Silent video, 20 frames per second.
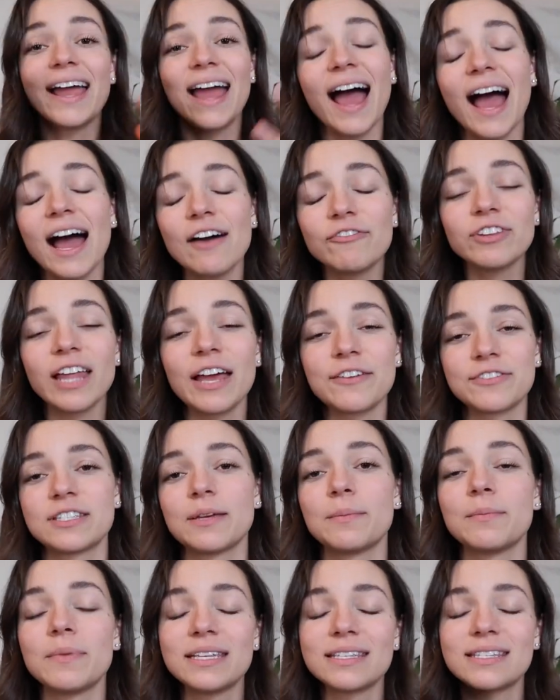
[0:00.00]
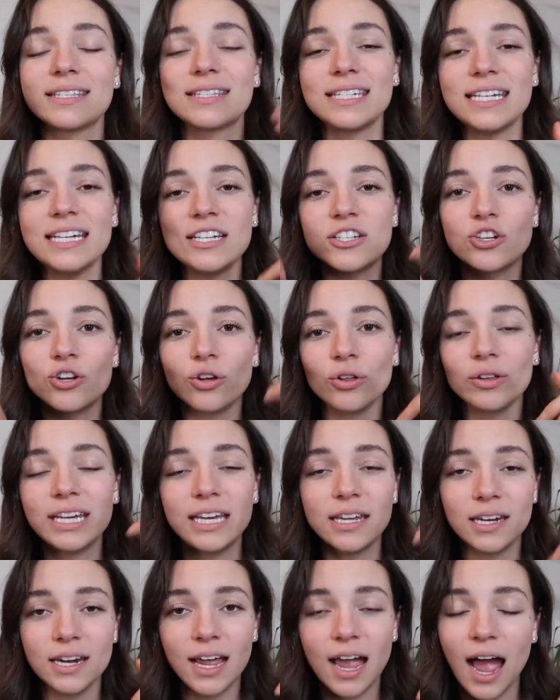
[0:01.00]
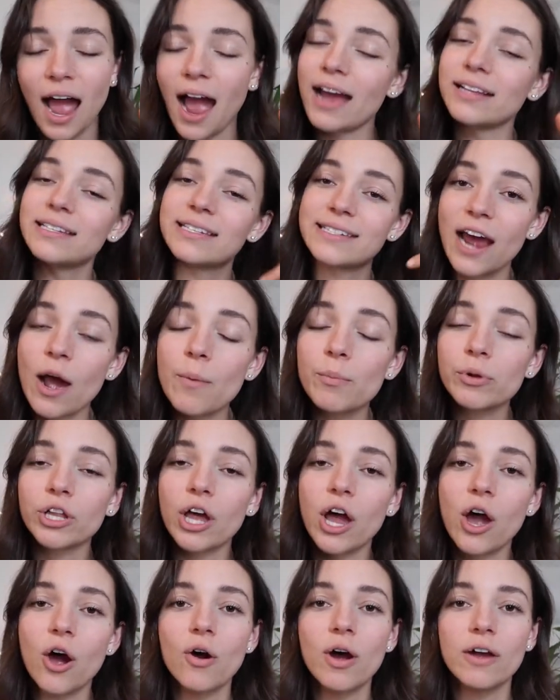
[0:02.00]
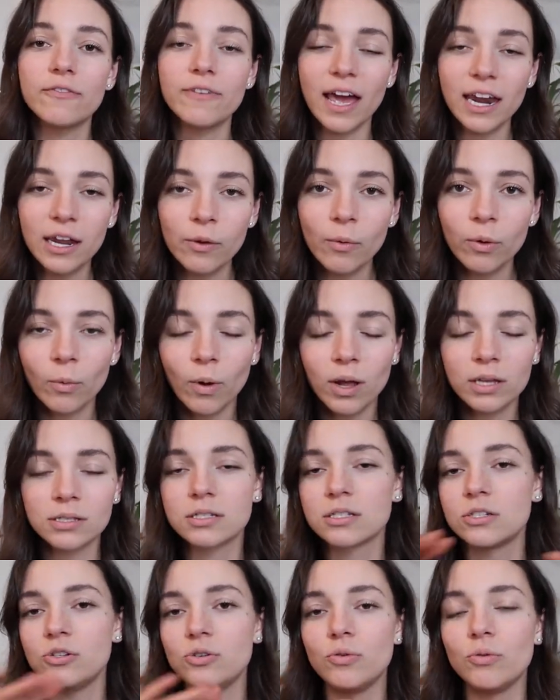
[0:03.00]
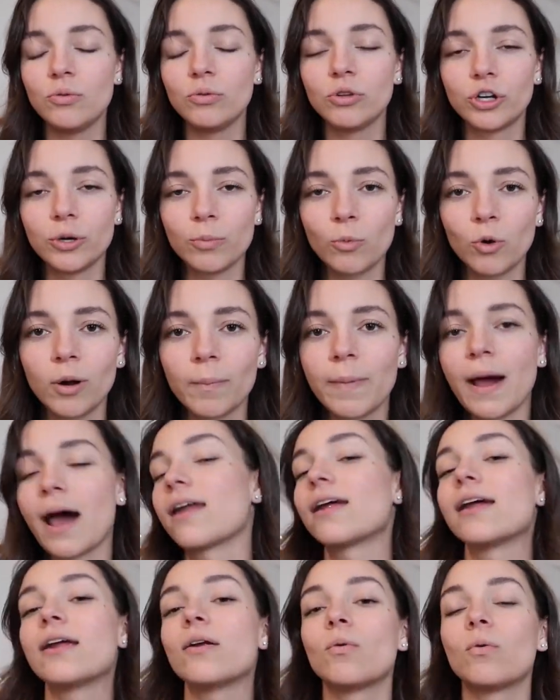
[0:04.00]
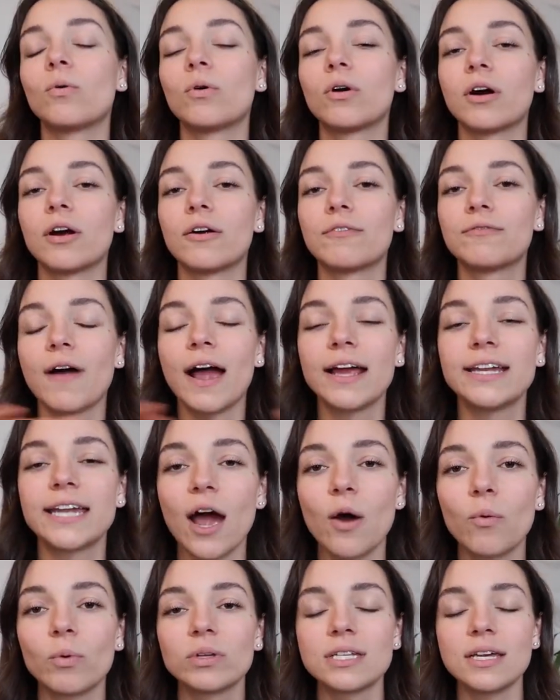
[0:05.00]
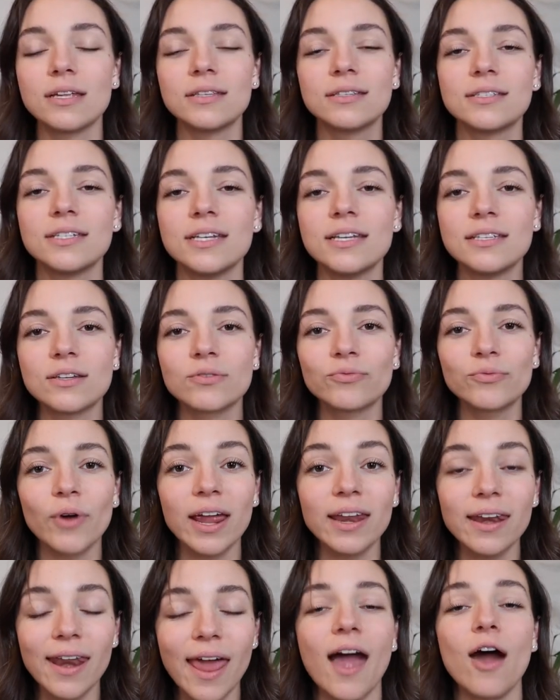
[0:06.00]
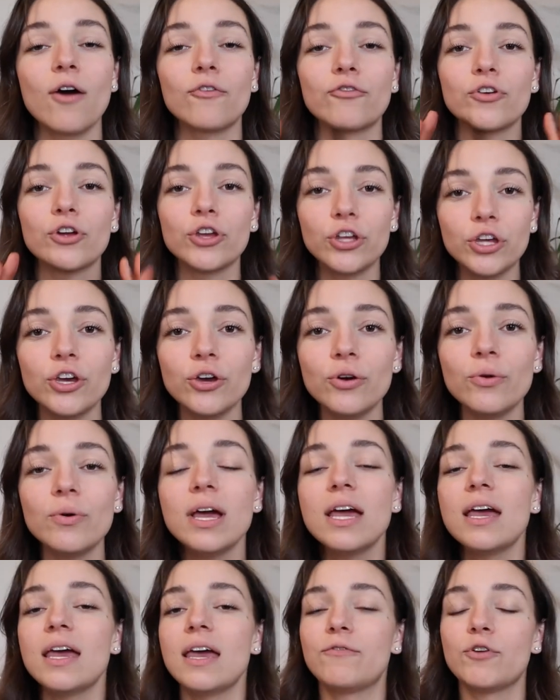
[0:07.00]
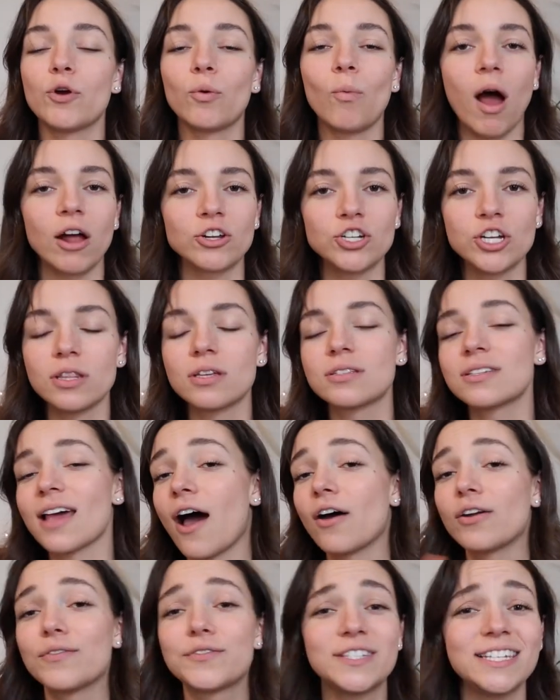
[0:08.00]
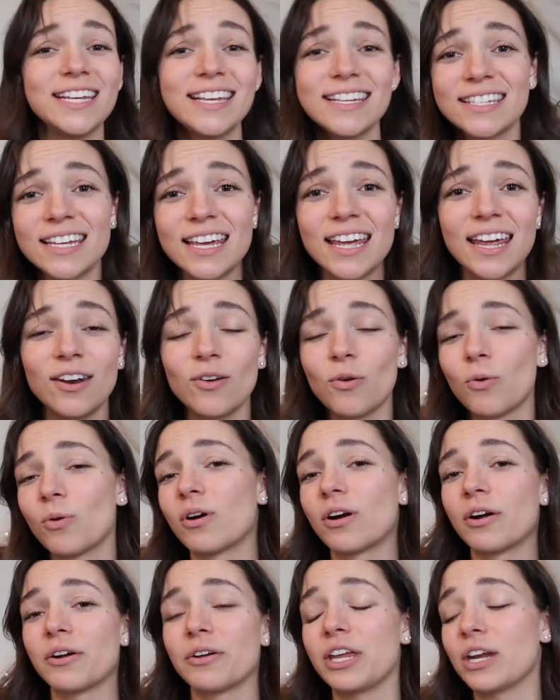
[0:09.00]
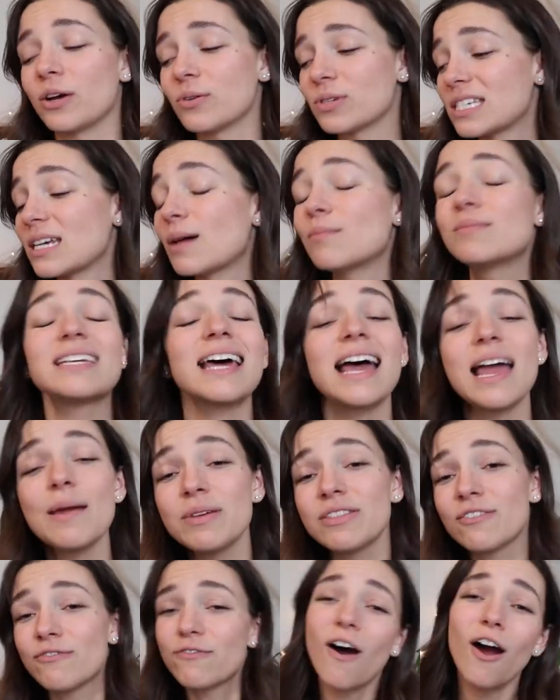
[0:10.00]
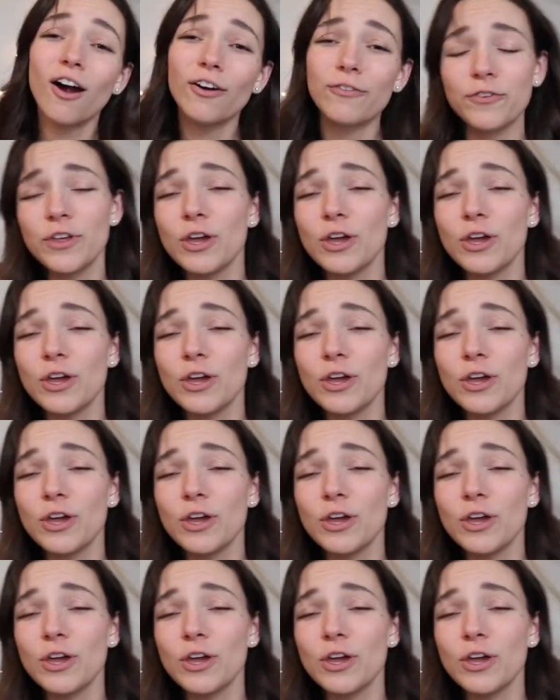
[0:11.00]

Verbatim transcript: I have left some seasonal eating guides down below if anyone wants to learn more about it or find out what's in season right now for you. If you're watching this out of season or, you know, sometime in the far